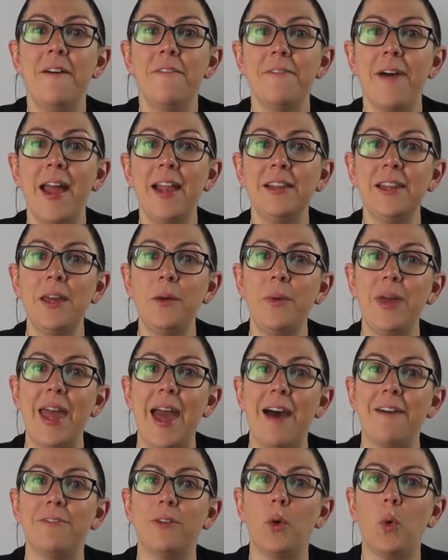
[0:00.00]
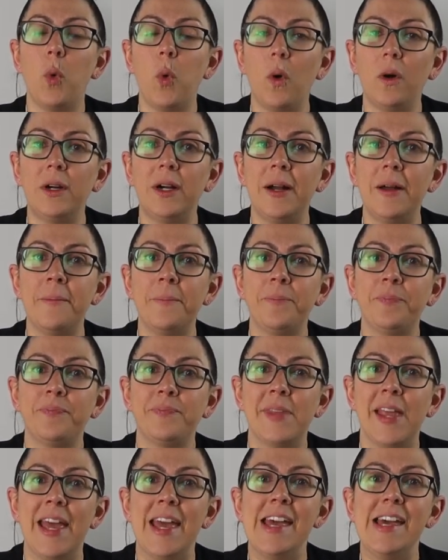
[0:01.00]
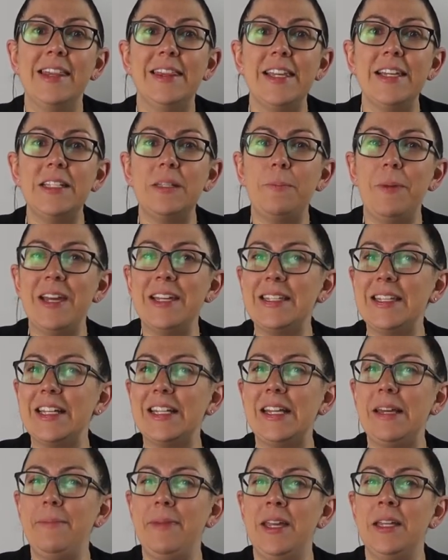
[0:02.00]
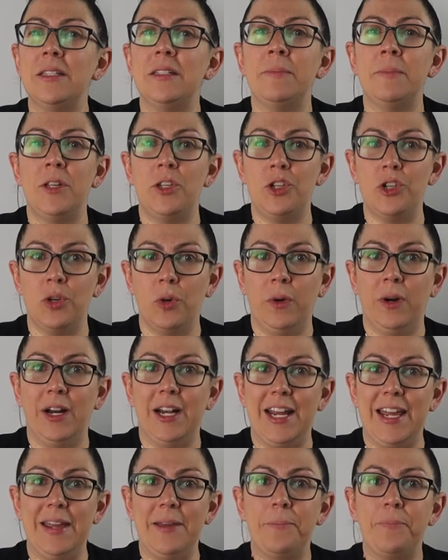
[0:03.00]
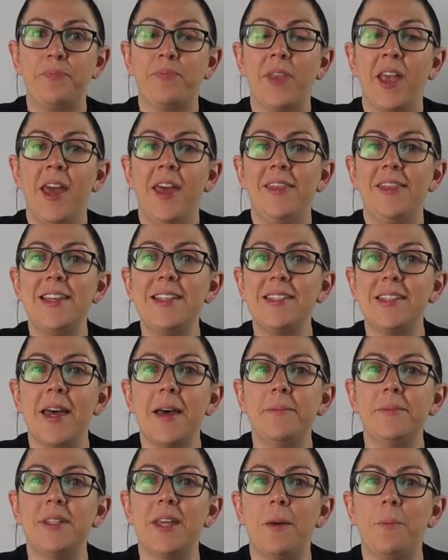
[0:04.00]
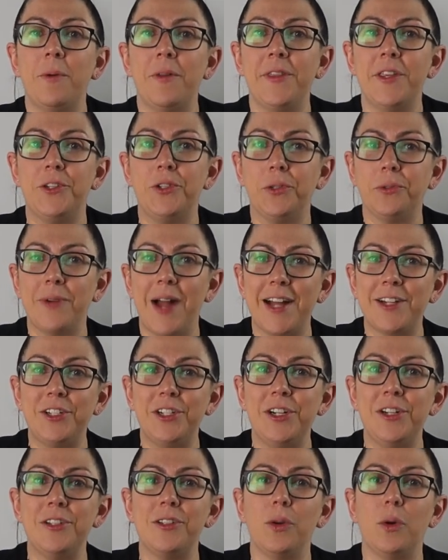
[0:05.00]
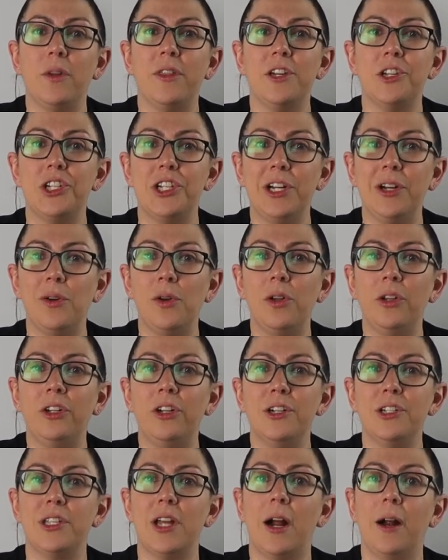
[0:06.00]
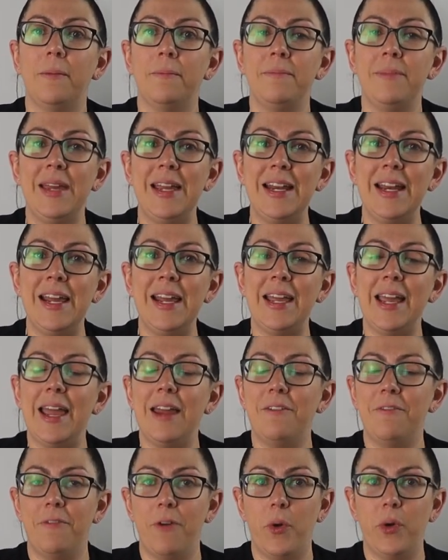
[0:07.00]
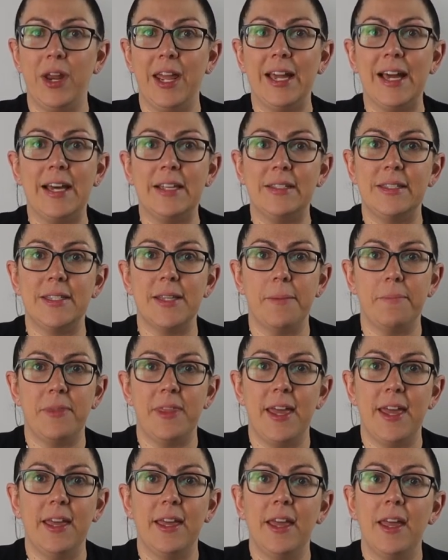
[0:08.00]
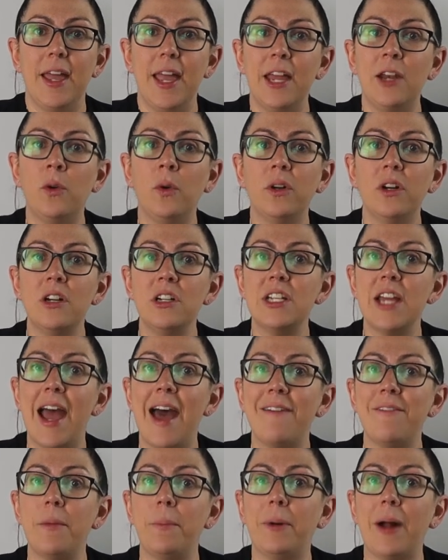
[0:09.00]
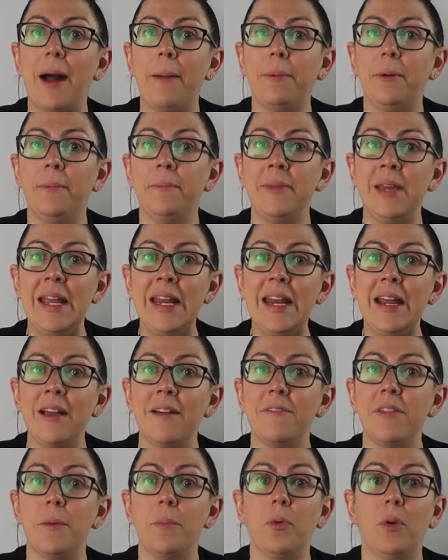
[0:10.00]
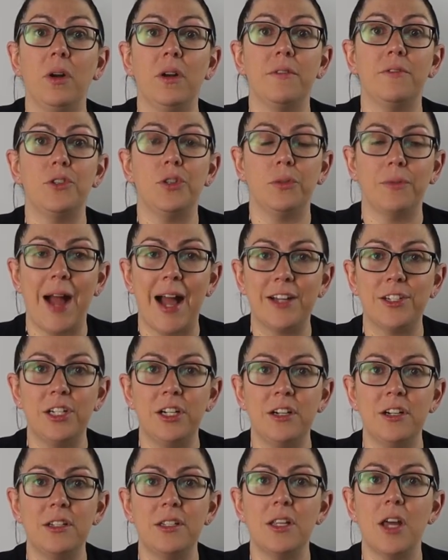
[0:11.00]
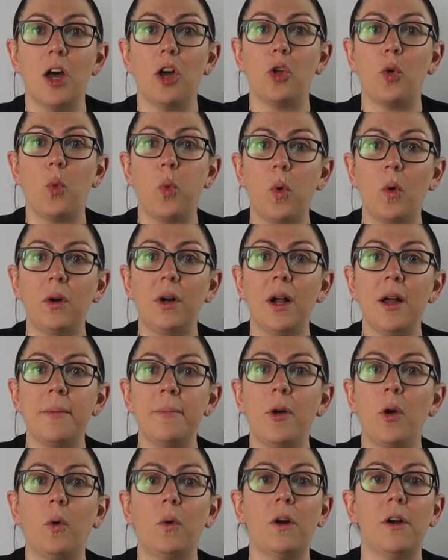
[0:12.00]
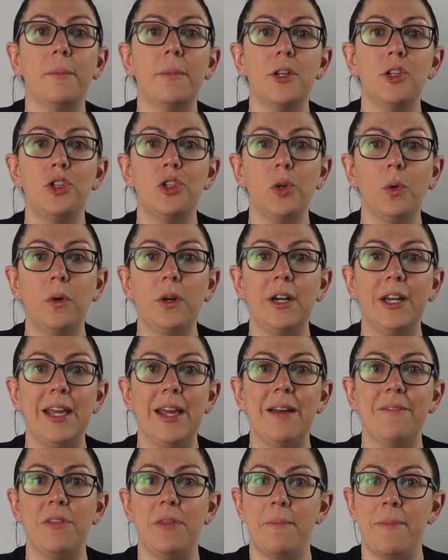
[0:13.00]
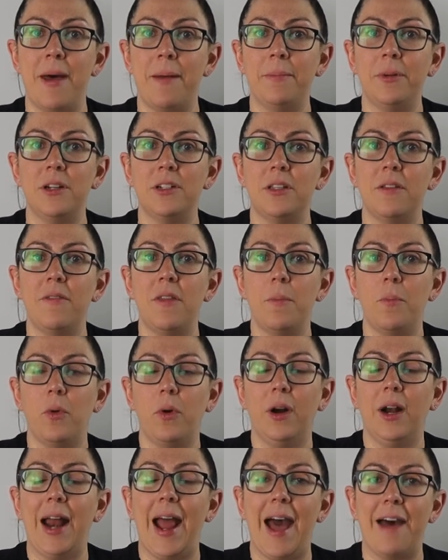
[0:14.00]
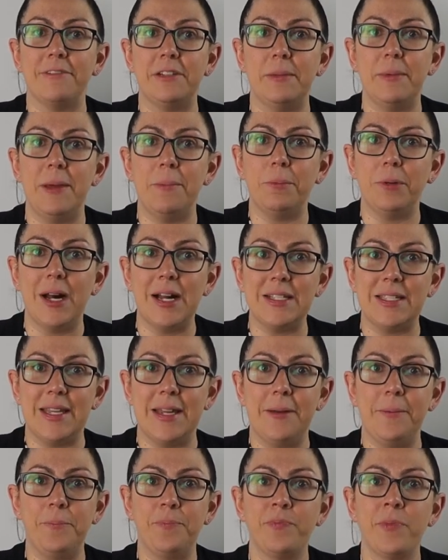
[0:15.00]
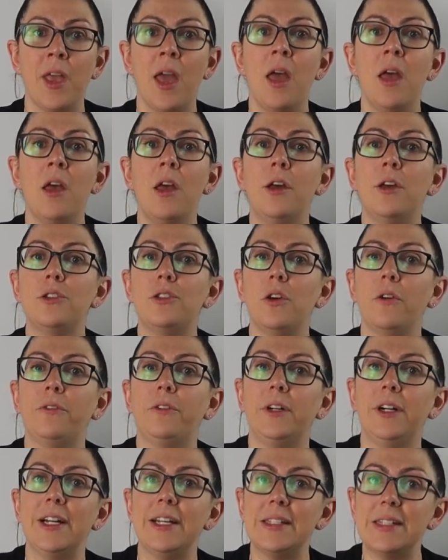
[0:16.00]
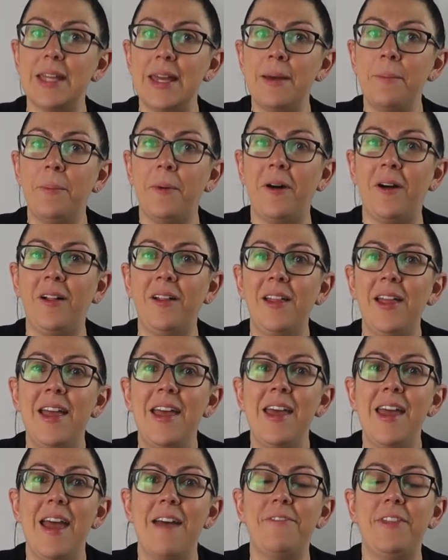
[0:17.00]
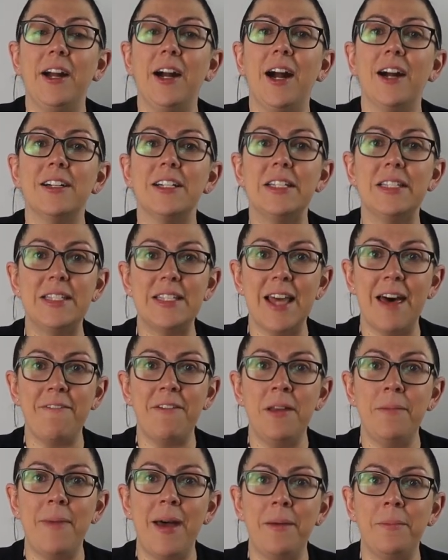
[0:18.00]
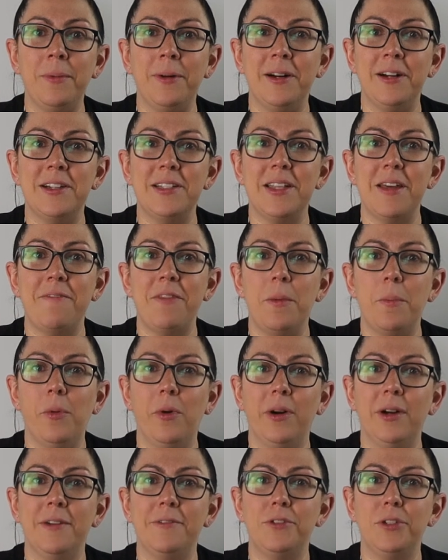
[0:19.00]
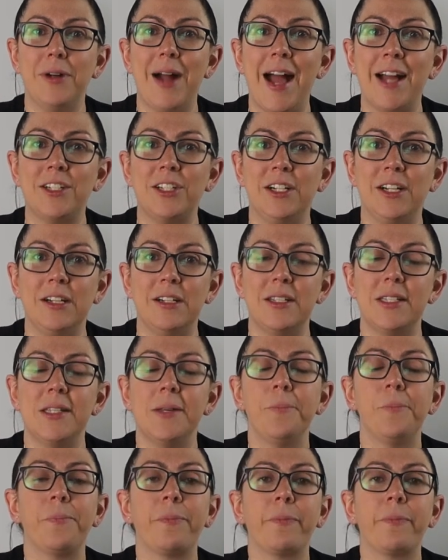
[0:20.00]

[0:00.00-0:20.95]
Finally, we have quorum, this basically means majority. This comes up when the directors or the shareholders are meeting and voting on something. In order to have a proper meeting of the board of directors, a quorum or a majority of the members of the board have to be present. So, for example, if there are seven members of the board of directors,